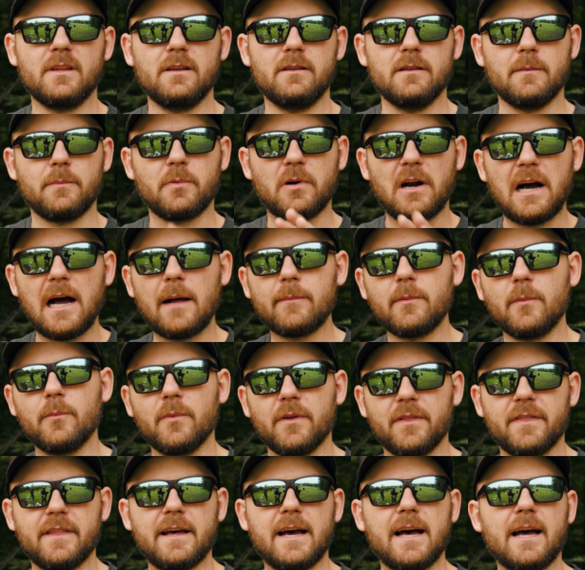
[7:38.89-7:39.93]
The problem
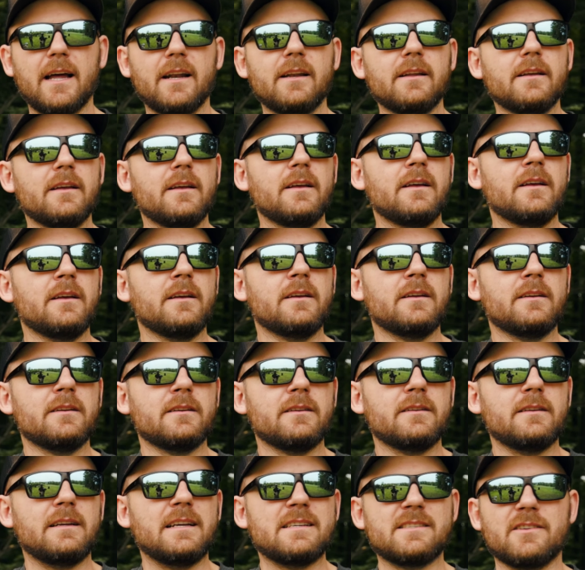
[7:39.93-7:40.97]
with that
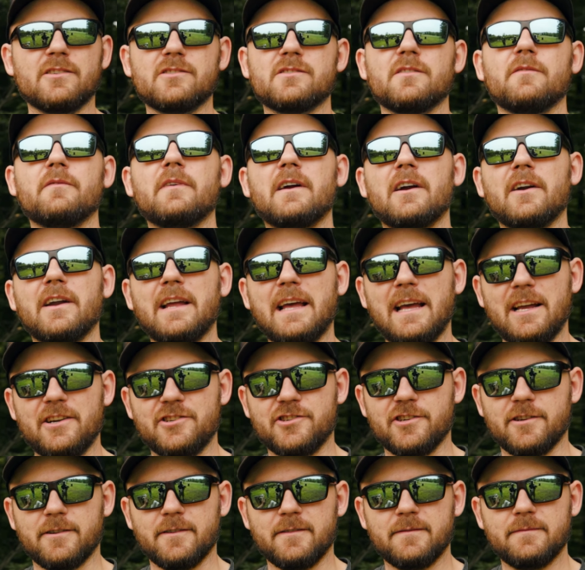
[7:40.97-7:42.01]
is there's a
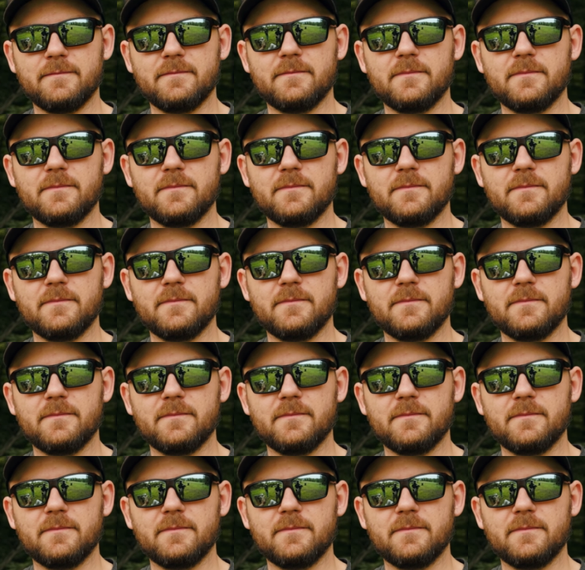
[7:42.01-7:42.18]
variation.